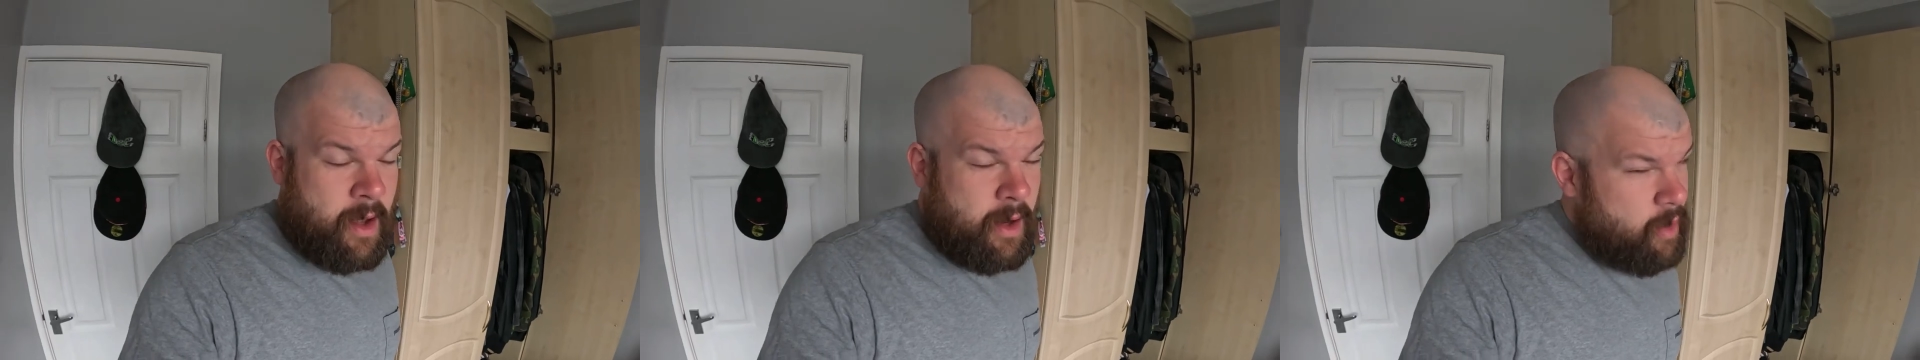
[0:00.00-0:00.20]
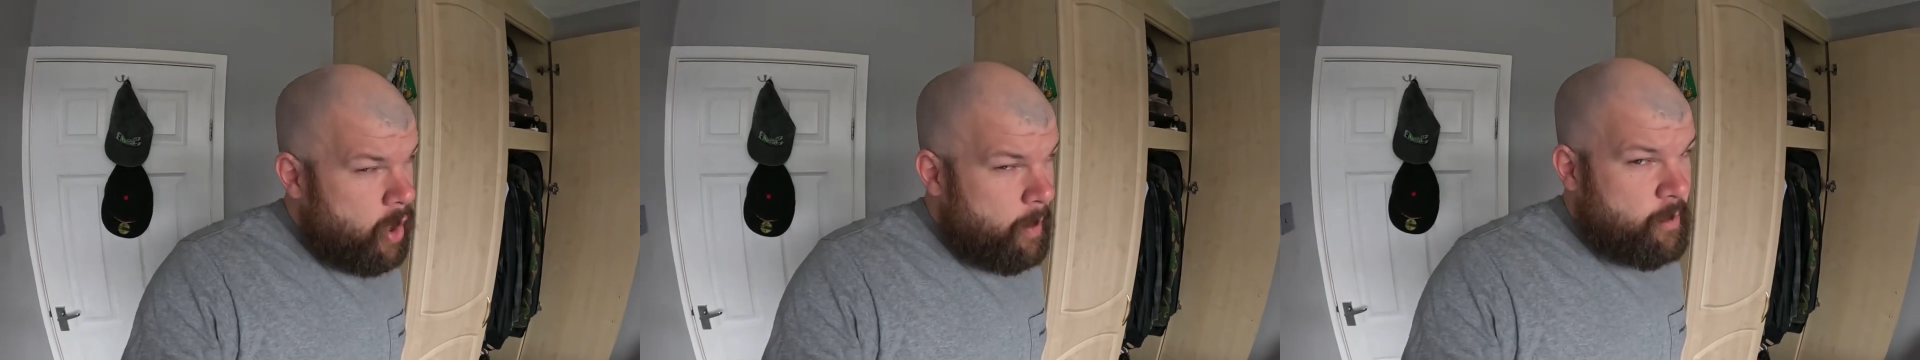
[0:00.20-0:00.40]

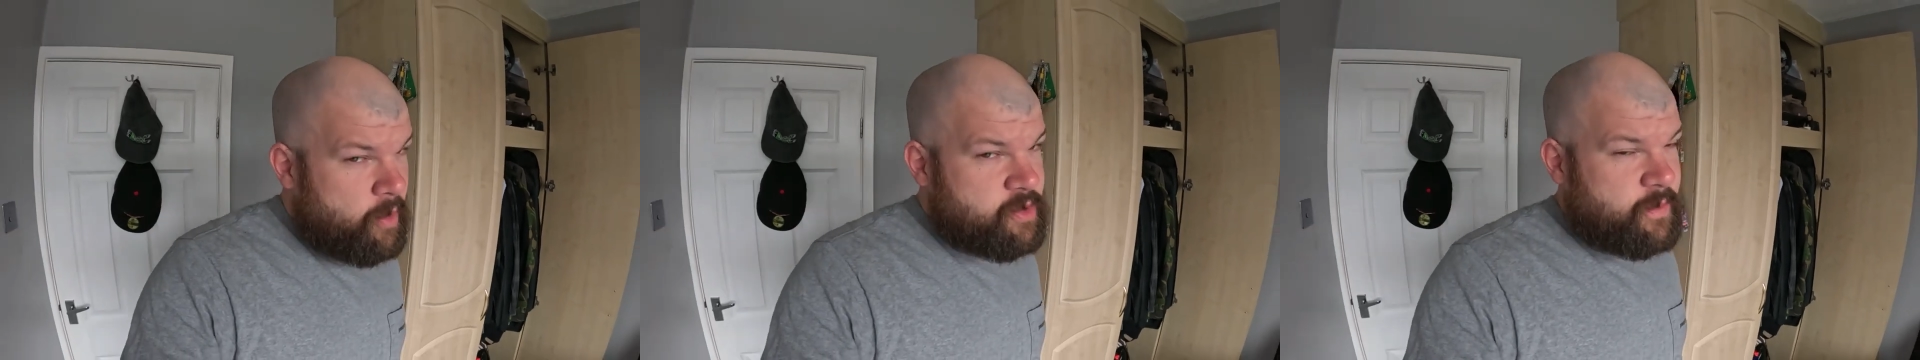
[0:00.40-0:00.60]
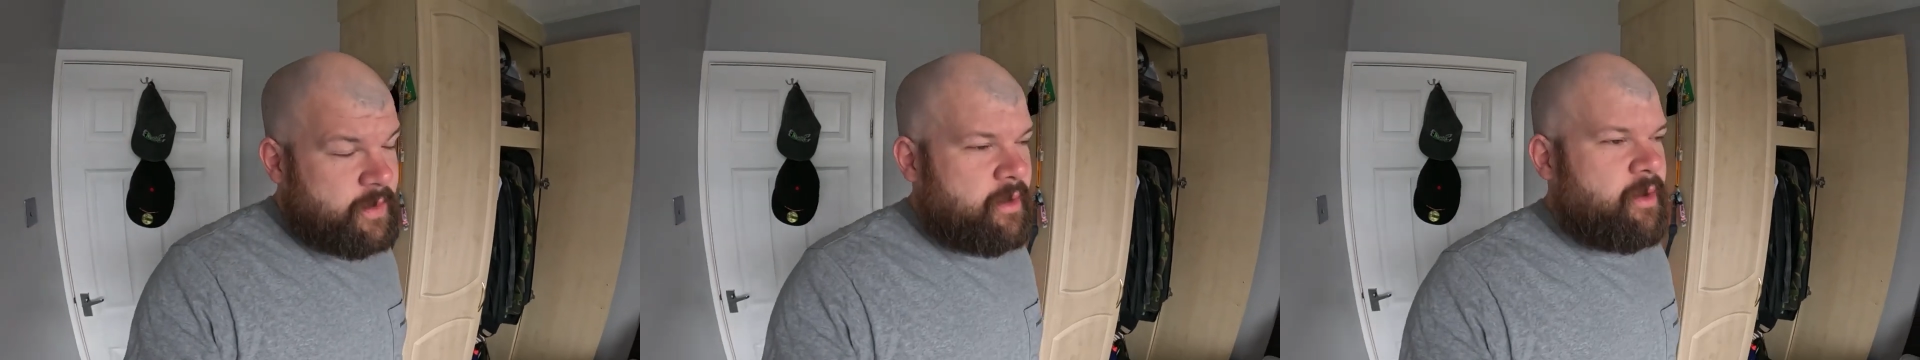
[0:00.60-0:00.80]
Not
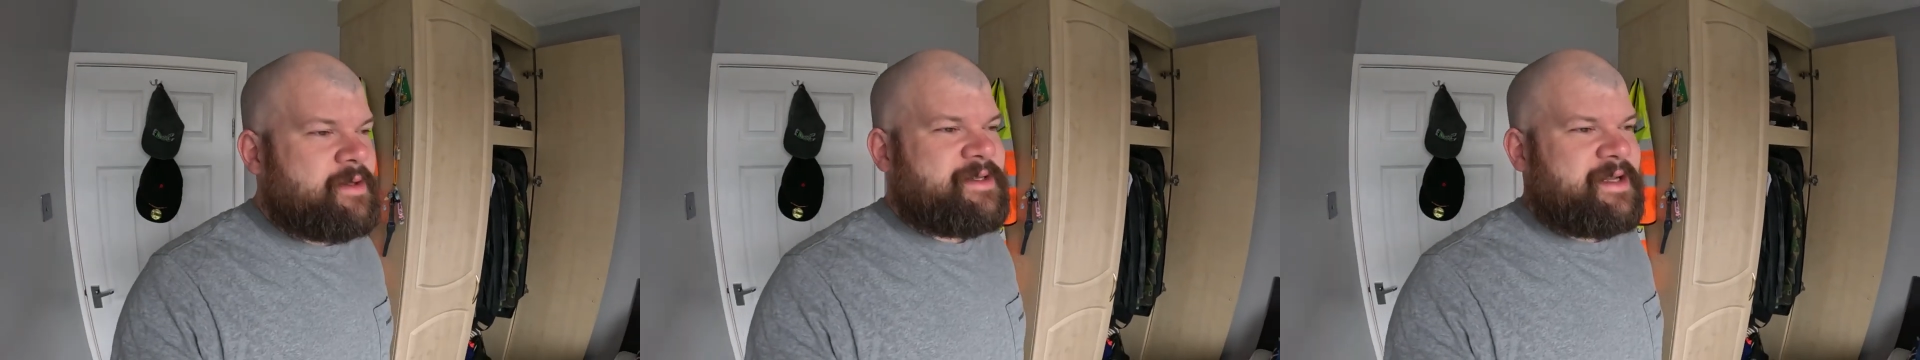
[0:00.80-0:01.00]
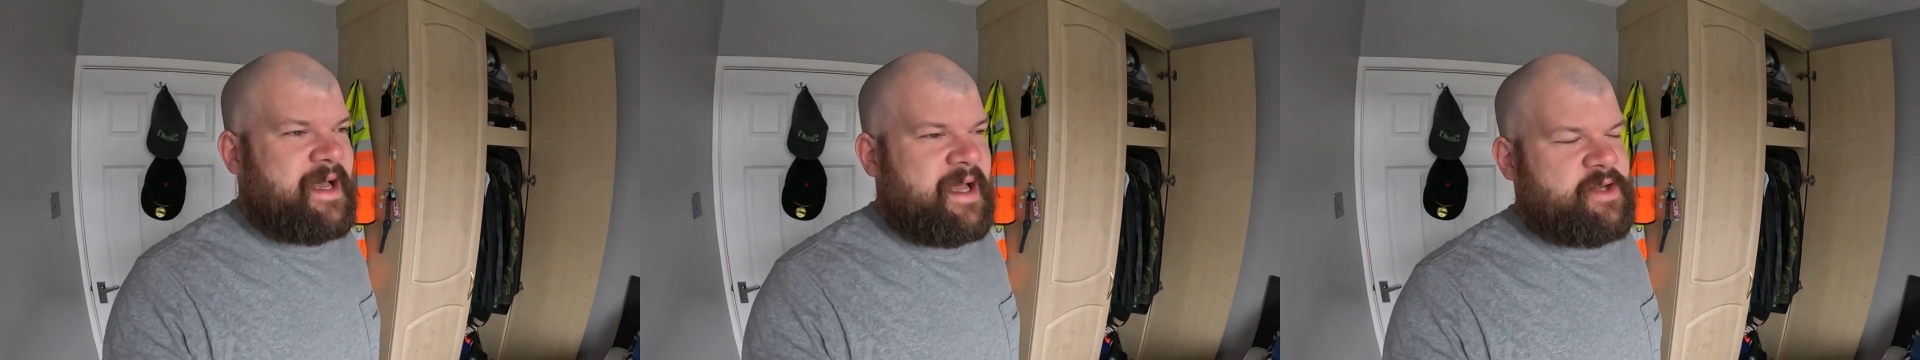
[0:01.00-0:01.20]
much going on
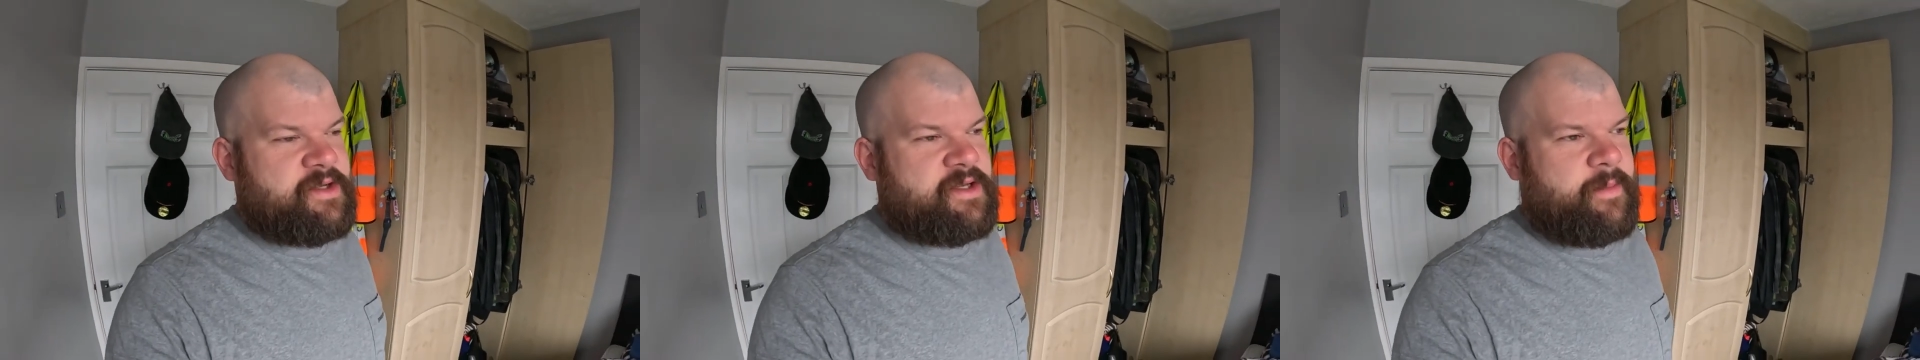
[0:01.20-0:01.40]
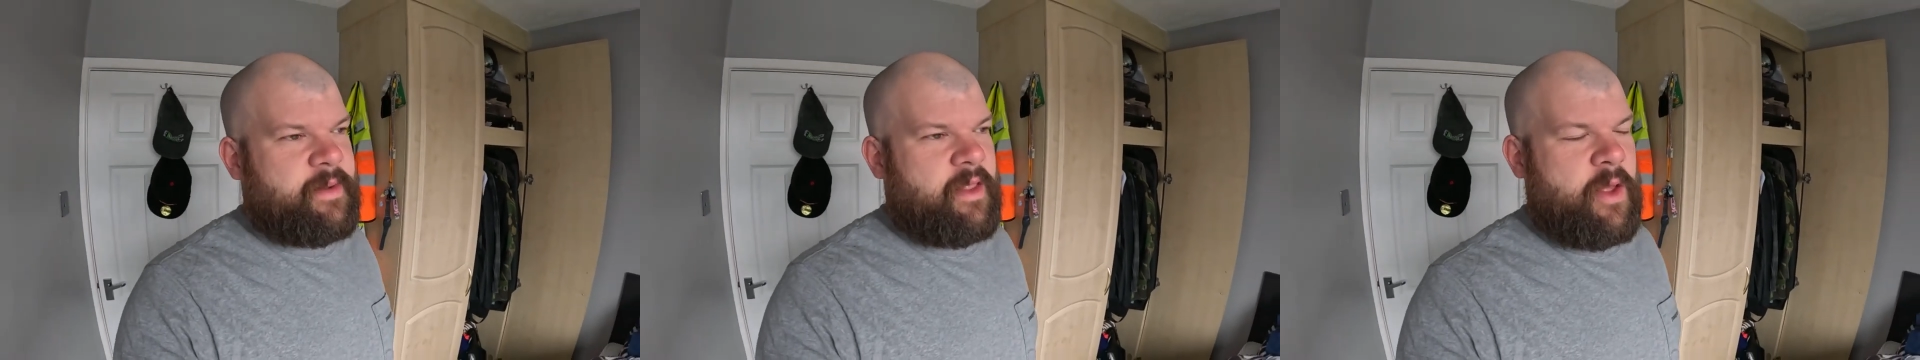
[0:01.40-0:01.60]
today,
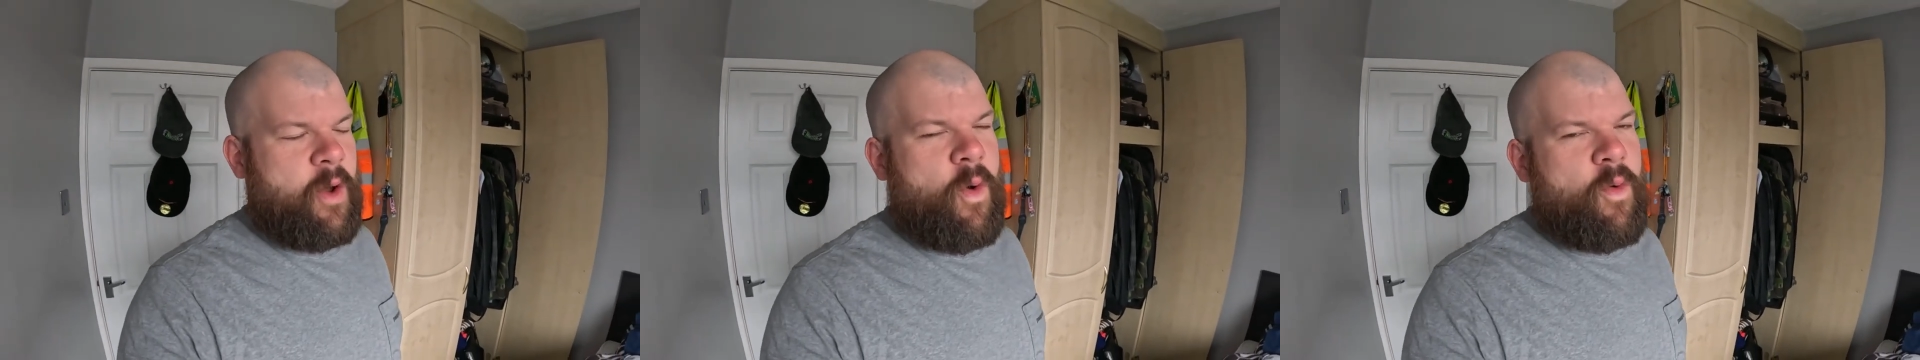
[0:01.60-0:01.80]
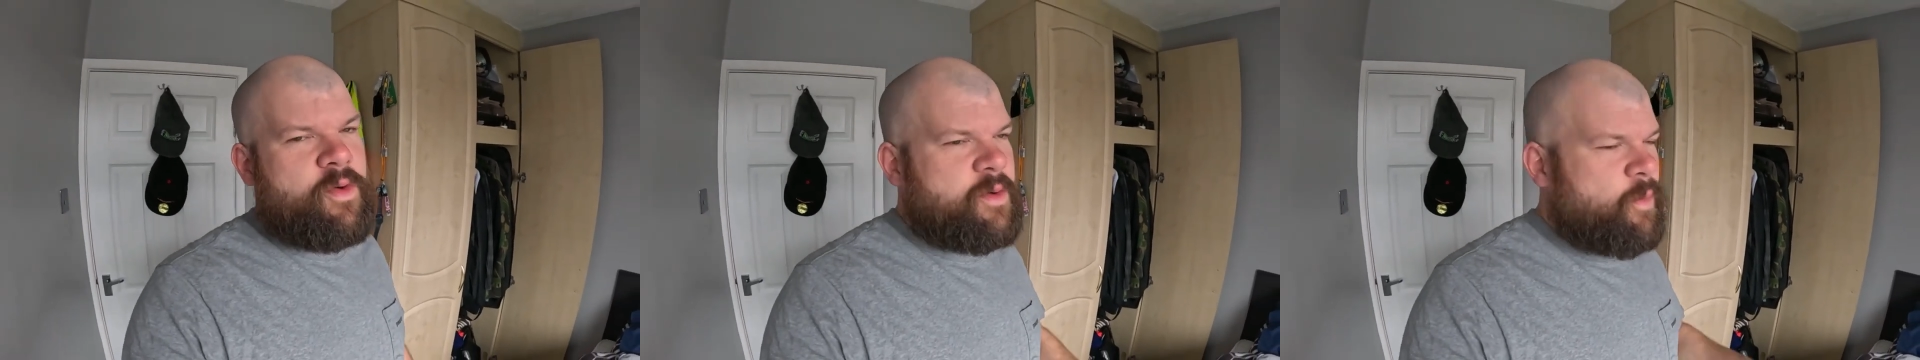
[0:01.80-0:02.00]
just a bit of the
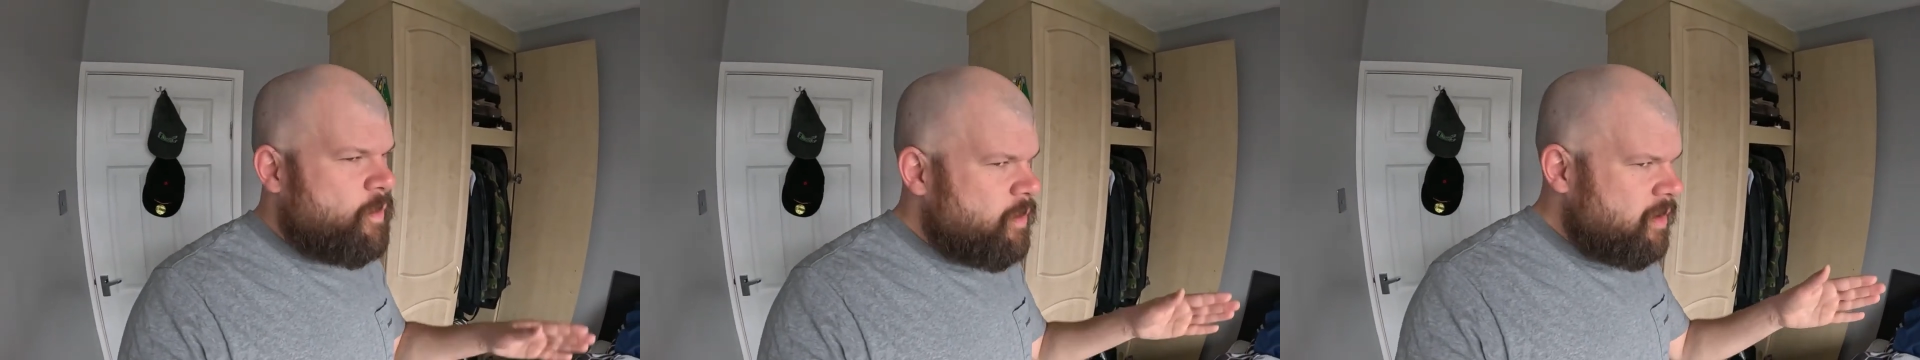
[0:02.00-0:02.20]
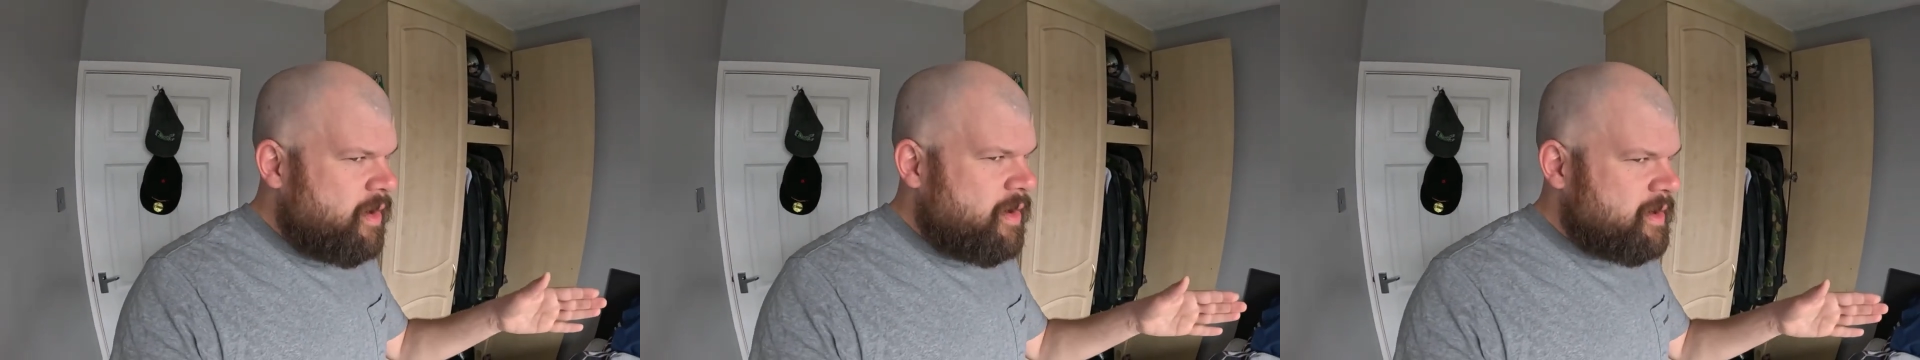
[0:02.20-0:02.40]
old
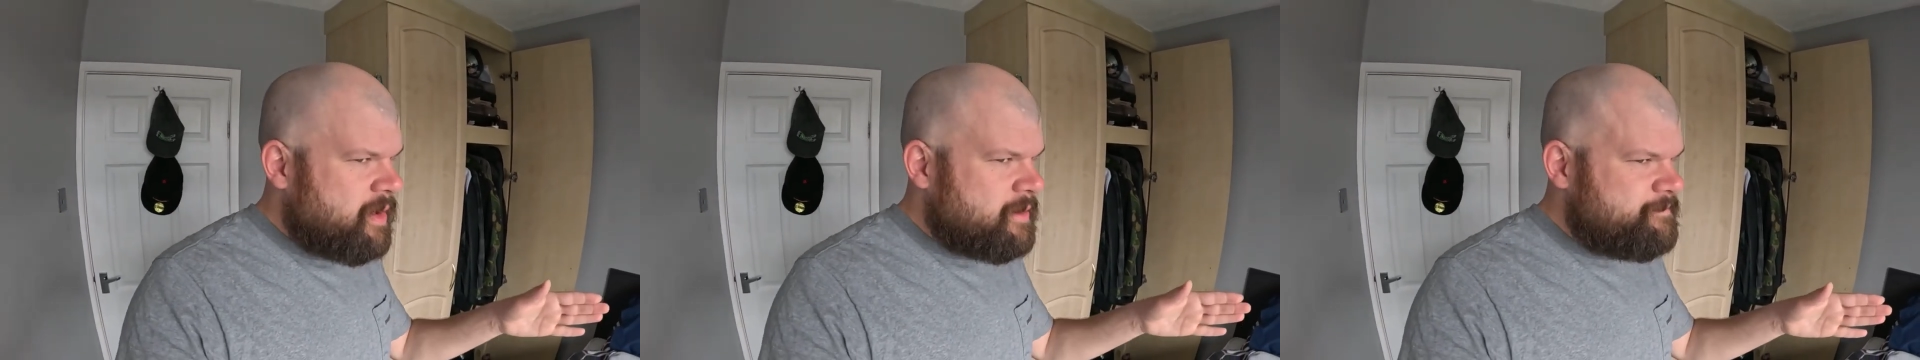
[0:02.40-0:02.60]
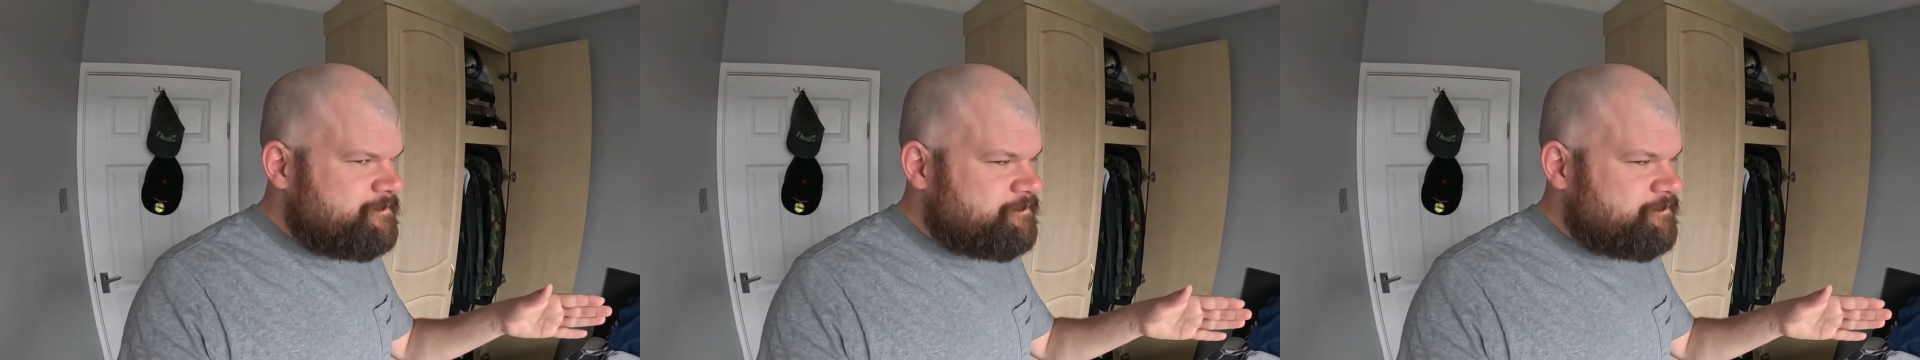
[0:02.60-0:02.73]
work,